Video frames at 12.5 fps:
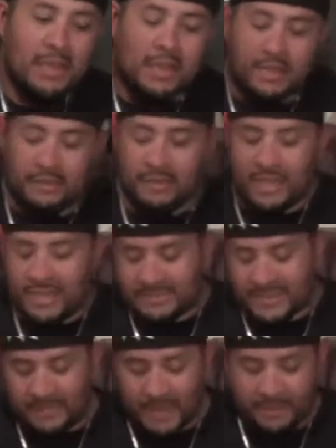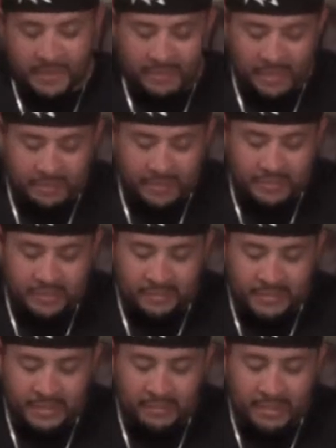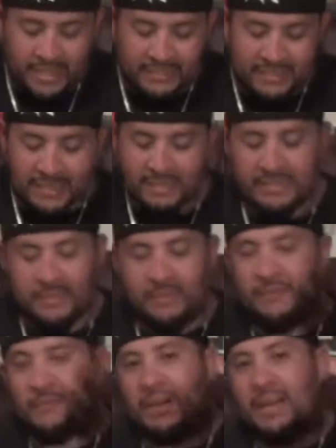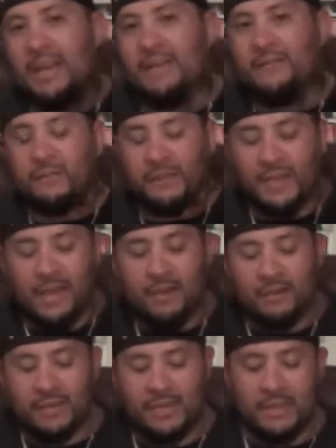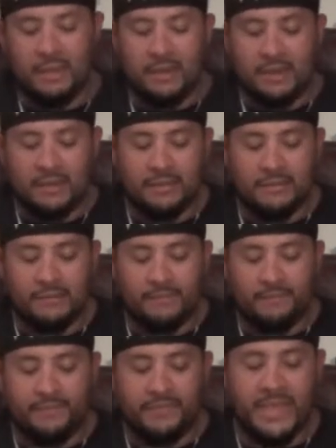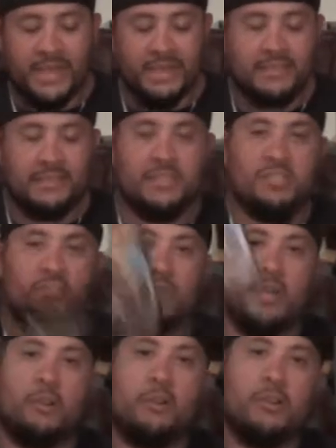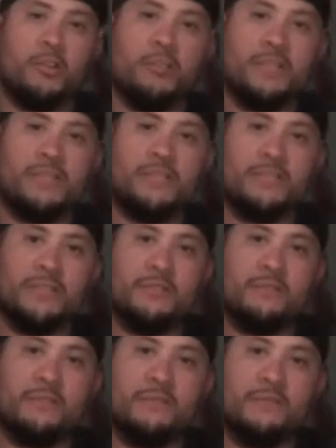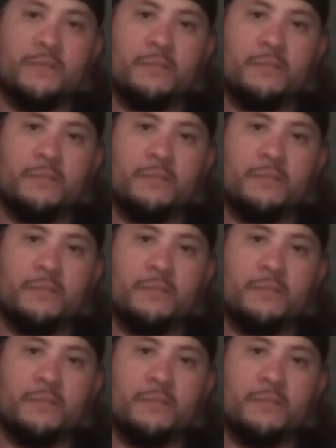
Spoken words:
And the last game I picked up was Completed Box. Like I said before, I got it for $1. That is Destroy All Humans 2 for the